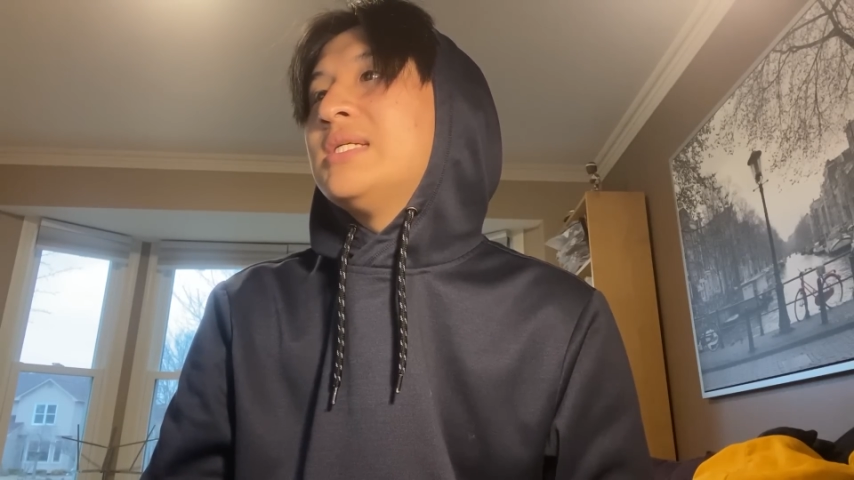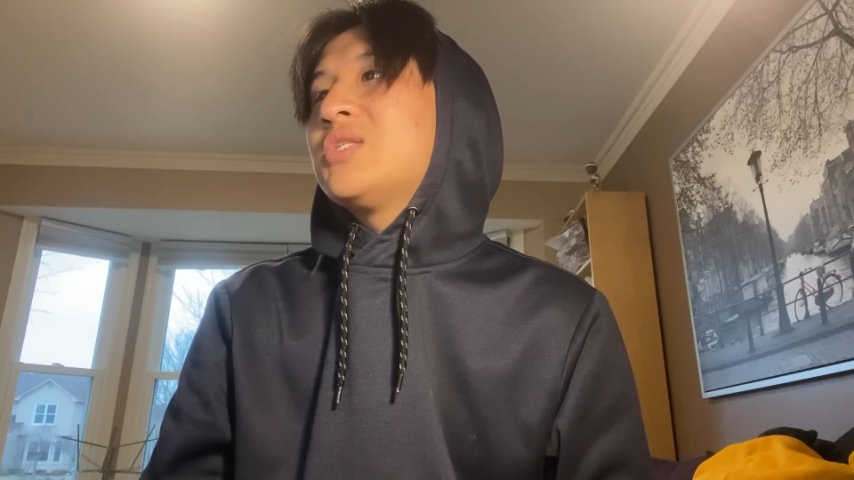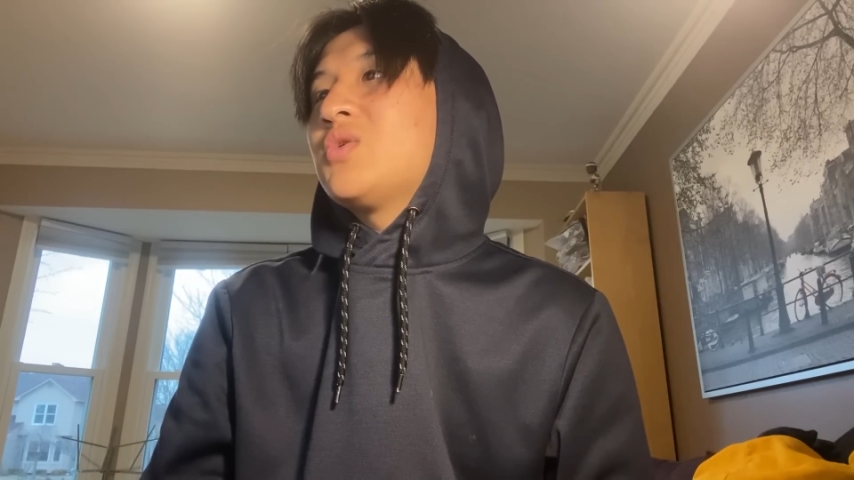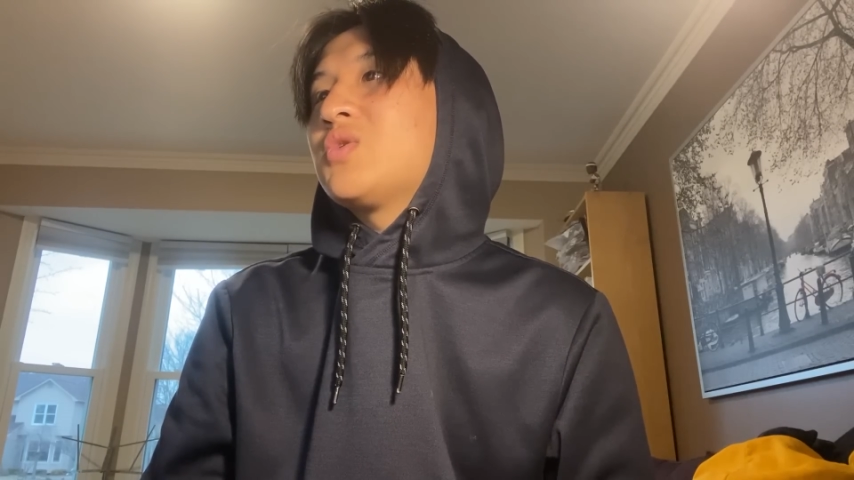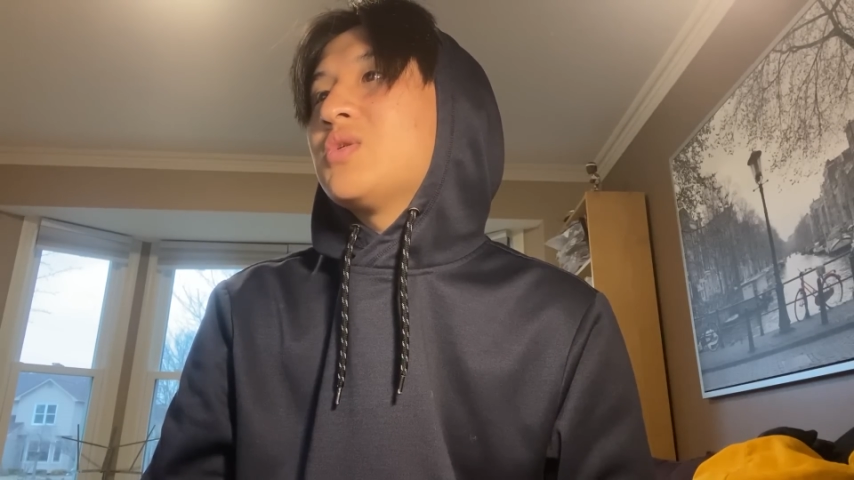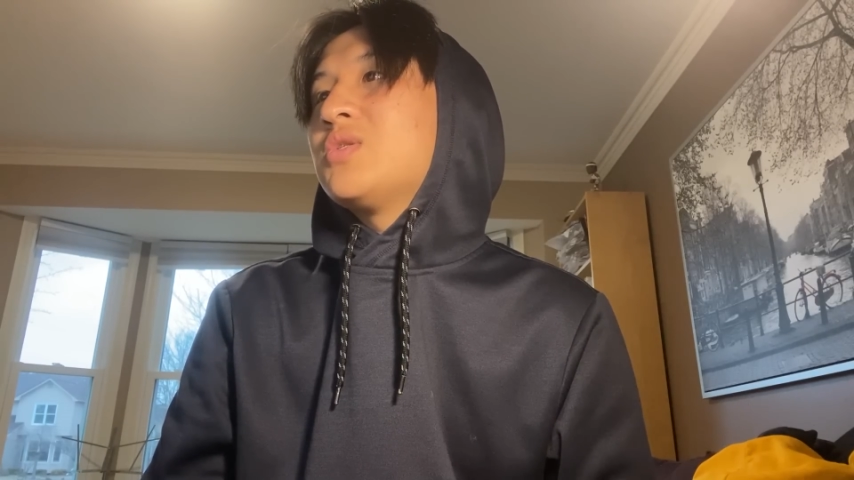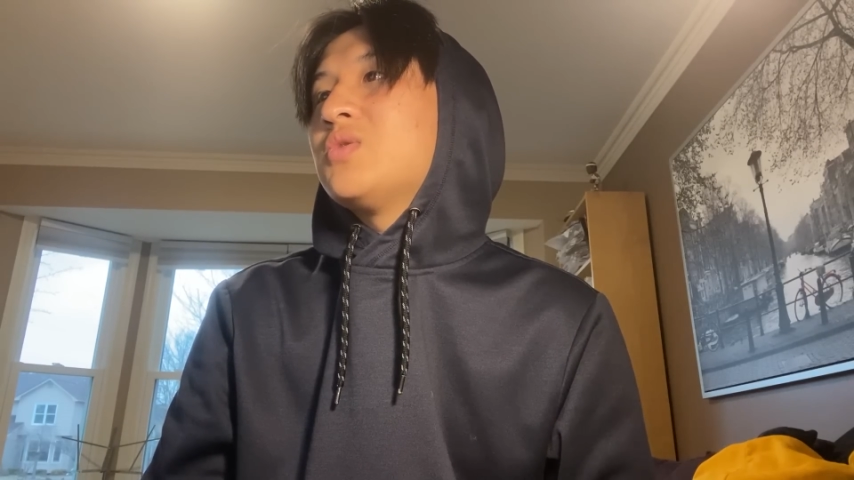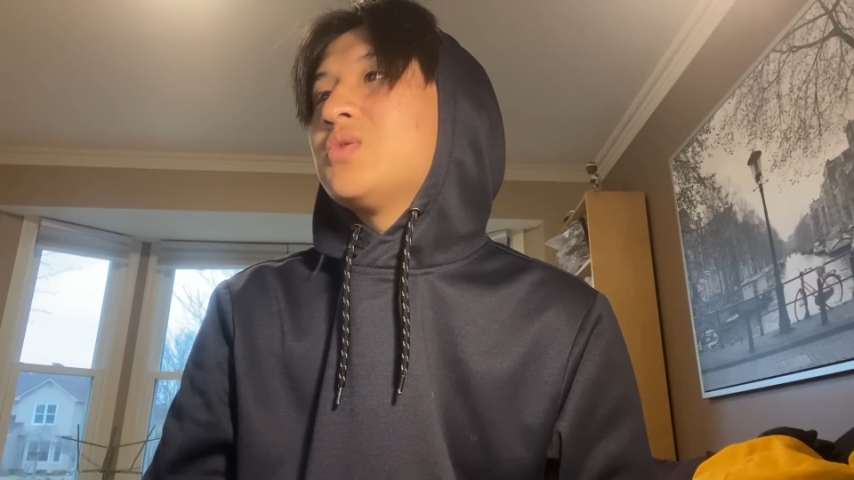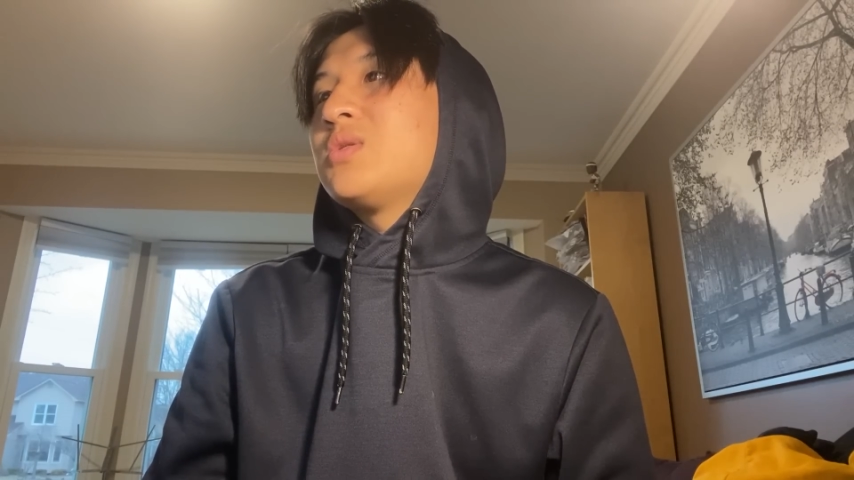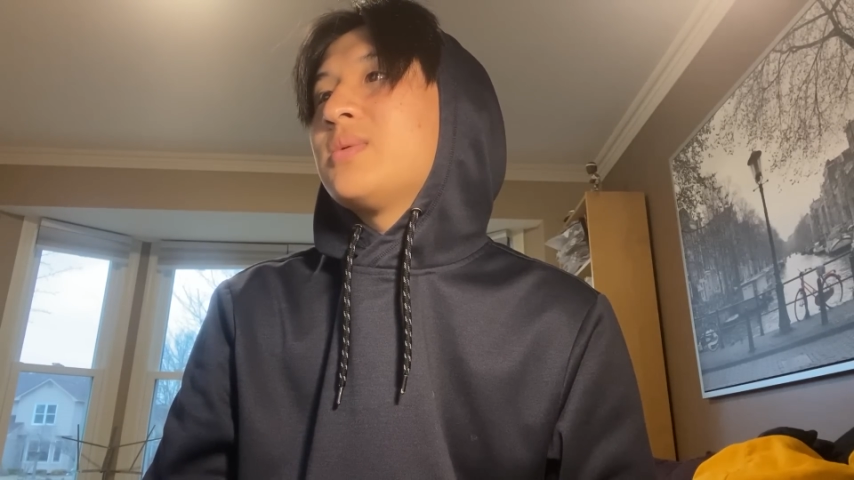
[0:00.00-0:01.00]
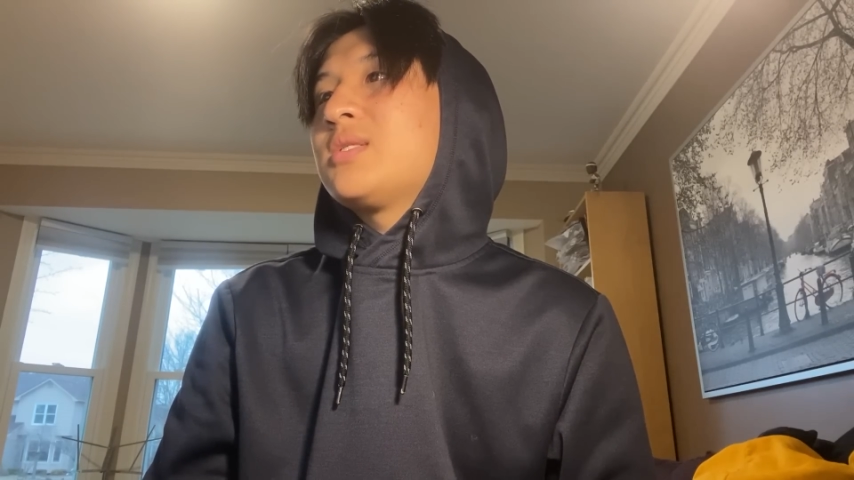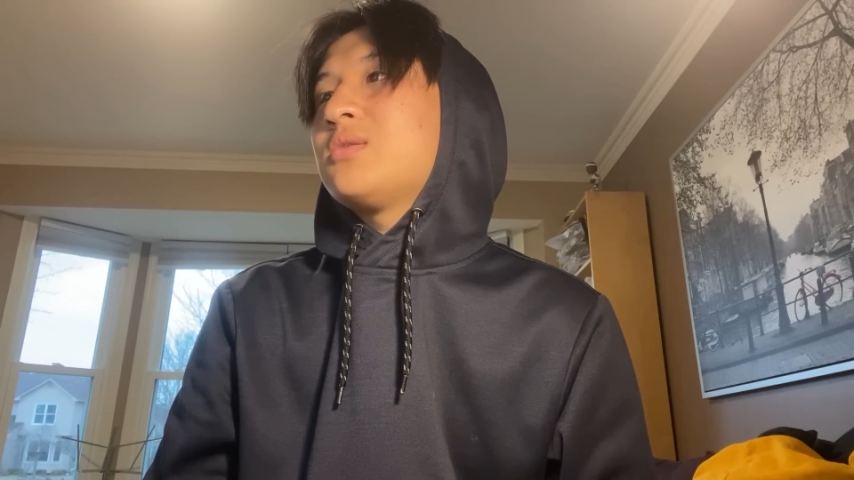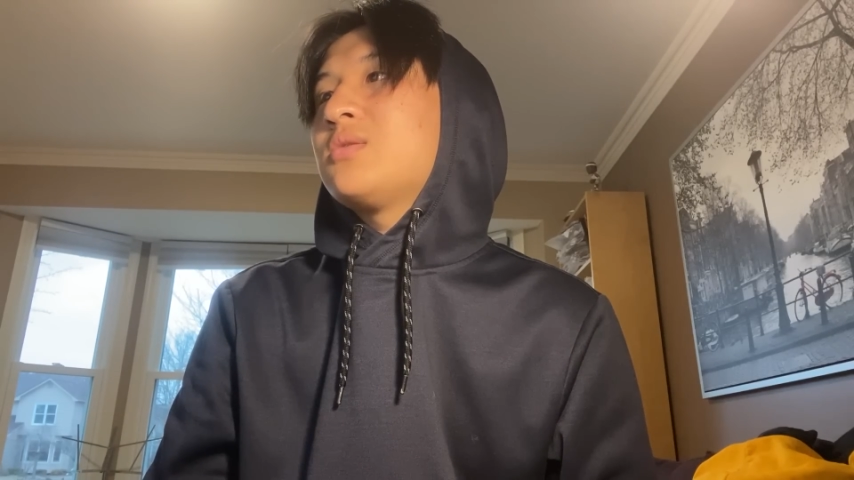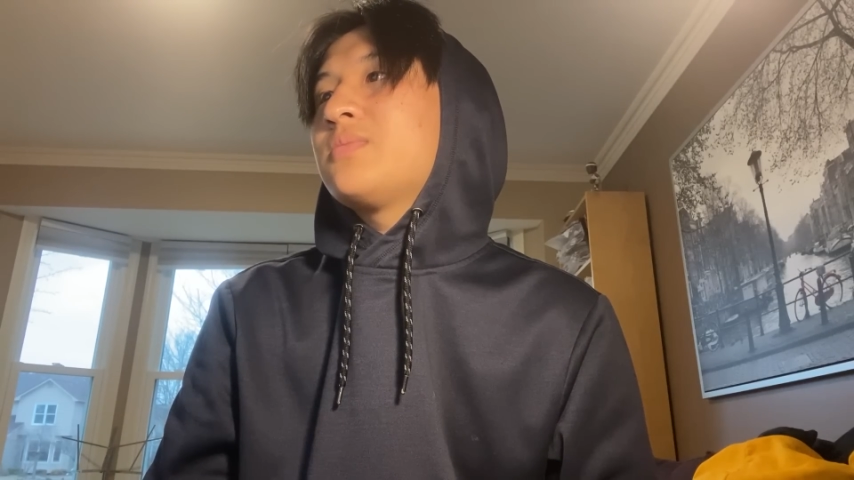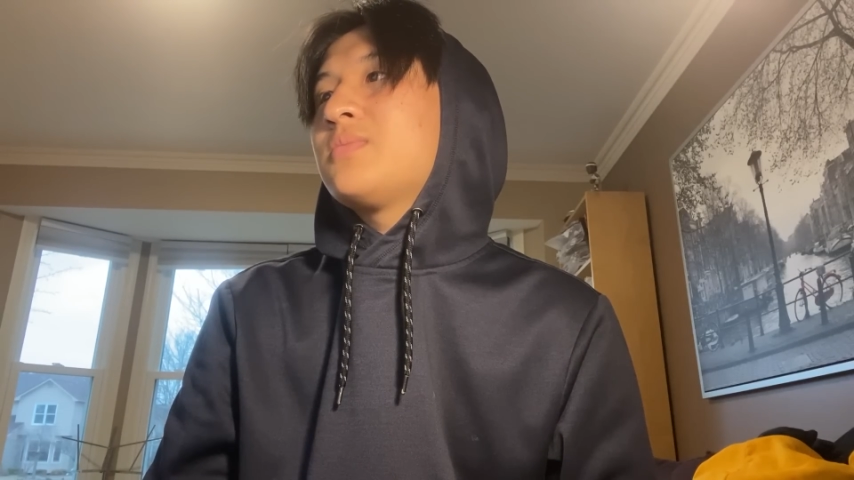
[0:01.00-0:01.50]
2022
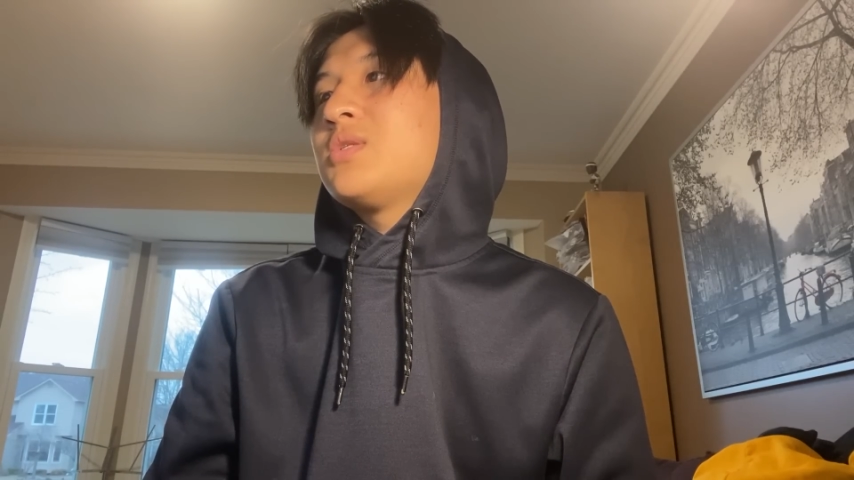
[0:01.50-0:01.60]
semester.